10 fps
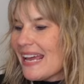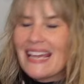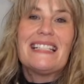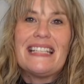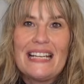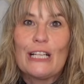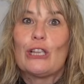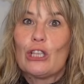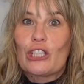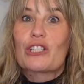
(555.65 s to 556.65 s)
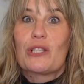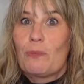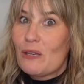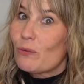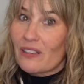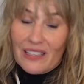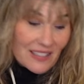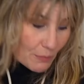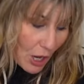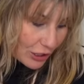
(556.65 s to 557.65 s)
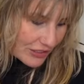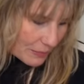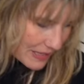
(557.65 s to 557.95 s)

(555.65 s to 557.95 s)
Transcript: it didn't look to be really small to